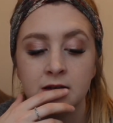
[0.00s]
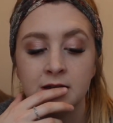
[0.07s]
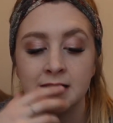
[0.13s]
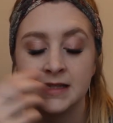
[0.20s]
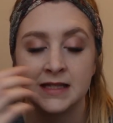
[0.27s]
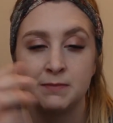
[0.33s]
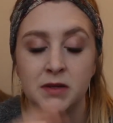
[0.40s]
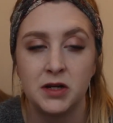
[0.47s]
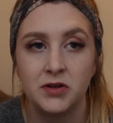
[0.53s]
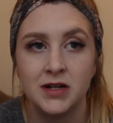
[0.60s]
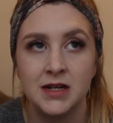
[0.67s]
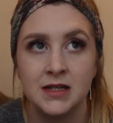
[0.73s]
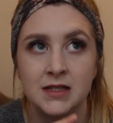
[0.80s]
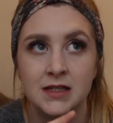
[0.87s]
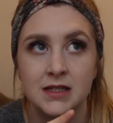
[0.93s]

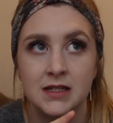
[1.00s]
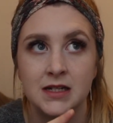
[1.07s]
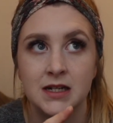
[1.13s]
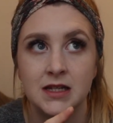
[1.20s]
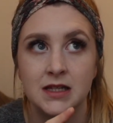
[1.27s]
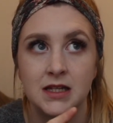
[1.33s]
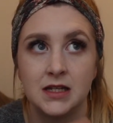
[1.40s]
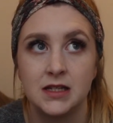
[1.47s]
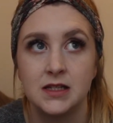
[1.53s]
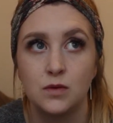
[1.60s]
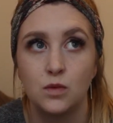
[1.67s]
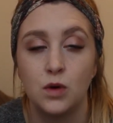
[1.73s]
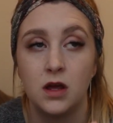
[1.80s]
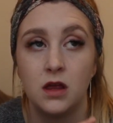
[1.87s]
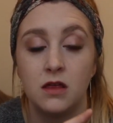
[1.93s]
experienced this
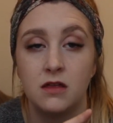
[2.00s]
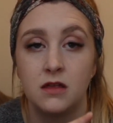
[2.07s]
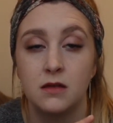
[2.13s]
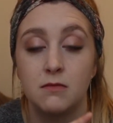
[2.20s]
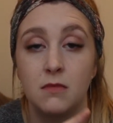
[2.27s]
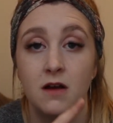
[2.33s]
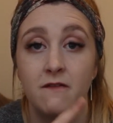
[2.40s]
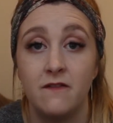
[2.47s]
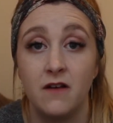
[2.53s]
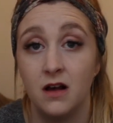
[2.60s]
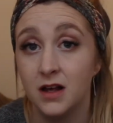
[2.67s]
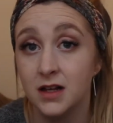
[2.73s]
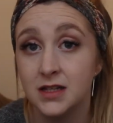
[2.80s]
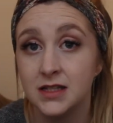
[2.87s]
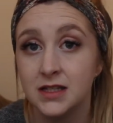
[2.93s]
with my
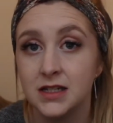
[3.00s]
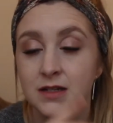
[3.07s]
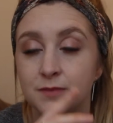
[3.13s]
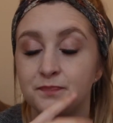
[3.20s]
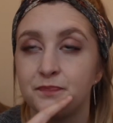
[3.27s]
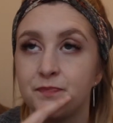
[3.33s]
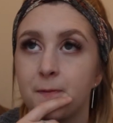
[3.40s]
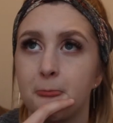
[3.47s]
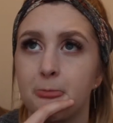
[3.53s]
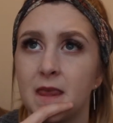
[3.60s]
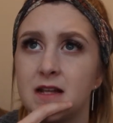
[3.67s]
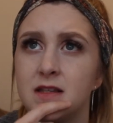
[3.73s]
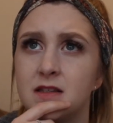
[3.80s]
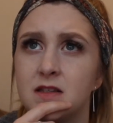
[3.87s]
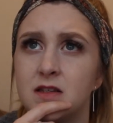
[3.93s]
first,
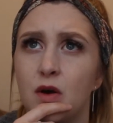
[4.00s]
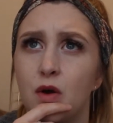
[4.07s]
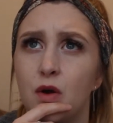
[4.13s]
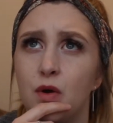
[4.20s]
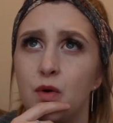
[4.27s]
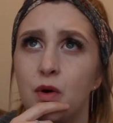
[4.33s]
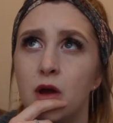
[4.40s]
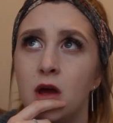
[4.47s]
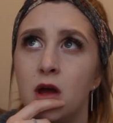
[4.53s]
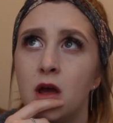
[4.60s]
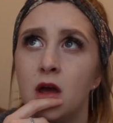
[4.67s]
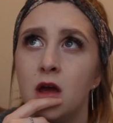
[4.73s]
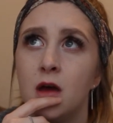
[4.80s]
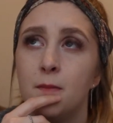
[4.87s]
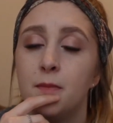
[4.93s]
and so,
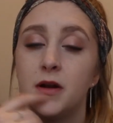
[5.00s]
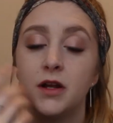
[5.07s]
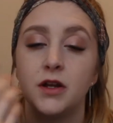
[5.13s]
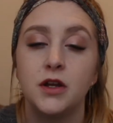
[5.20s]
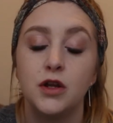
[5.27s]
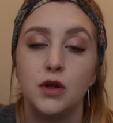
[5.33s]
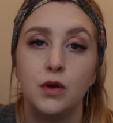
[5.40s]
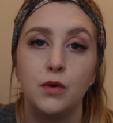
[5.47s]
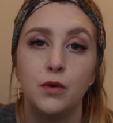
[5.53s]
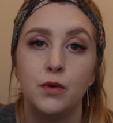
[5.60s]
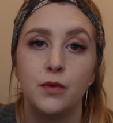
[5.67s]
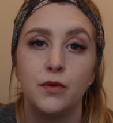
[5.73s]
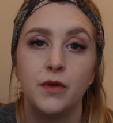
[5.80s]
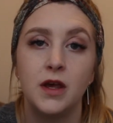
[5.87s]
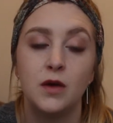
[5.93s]
but I knew
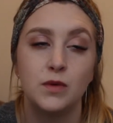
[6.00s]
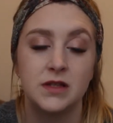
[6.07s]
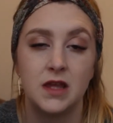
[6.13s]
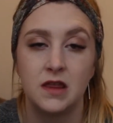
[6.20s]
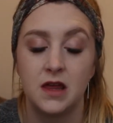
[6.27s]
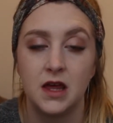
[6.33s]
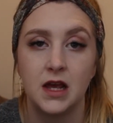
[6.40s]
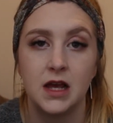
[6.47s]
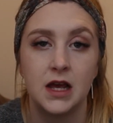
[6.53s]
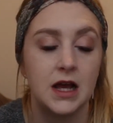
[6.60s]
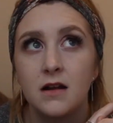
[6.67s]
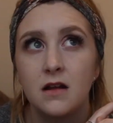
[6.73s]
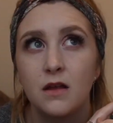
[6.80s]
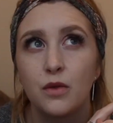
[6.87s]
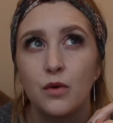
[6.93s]
it was a thing,
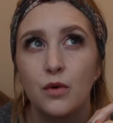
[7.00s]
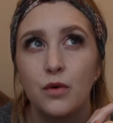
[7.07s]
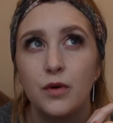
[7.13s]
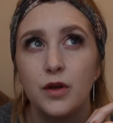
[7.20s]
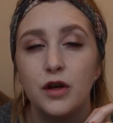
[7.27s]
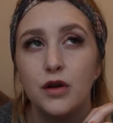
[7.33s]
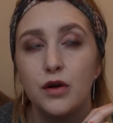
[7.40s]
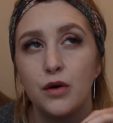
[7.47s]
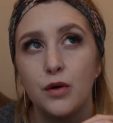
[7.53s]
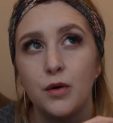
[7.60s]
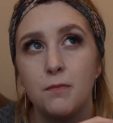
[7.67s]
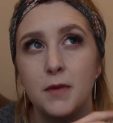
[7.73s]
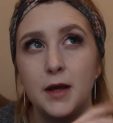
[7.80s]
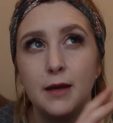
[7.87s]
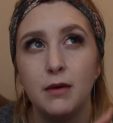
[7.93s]
and I thought, you know,
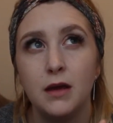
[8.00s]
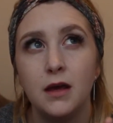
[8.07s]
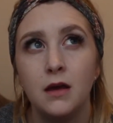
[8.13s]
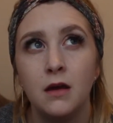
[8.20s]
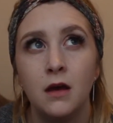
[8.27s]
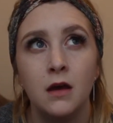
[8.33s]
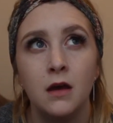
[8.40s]
maybe